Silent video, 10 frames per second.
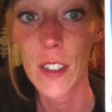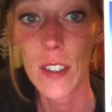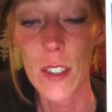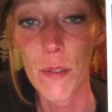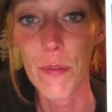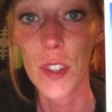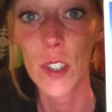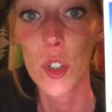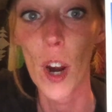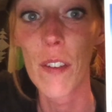This is the
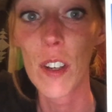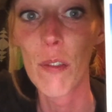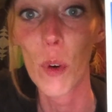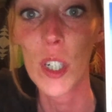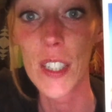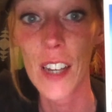driving force